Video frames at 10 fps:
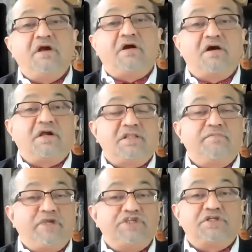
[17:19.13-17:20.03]
are the
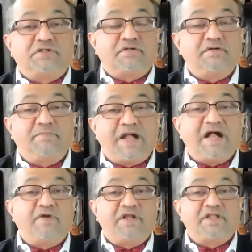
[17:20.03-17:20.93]
major
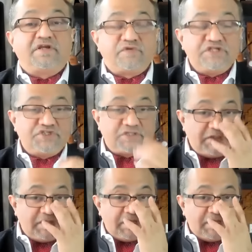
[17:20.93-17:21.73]
power in that region.